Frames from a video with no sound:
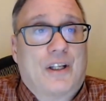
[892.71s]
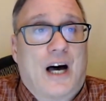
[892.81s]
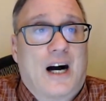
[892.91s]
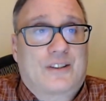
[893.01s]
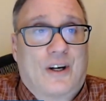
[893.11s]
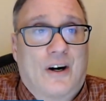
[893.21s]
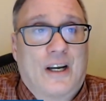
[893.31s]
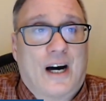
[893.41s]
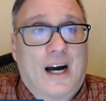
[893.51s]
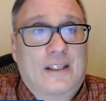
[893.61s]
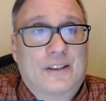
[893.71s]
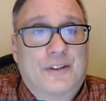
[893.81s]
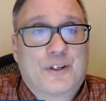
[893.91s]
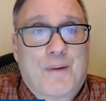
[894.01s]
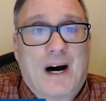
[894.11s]
Locked On
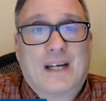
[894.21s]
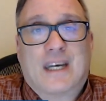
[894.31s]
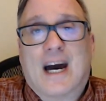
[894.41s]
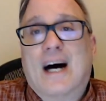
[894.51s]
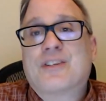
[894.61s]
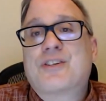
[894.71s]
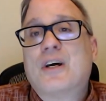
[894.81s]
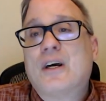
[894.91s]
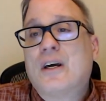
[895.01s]
Islanders podcast,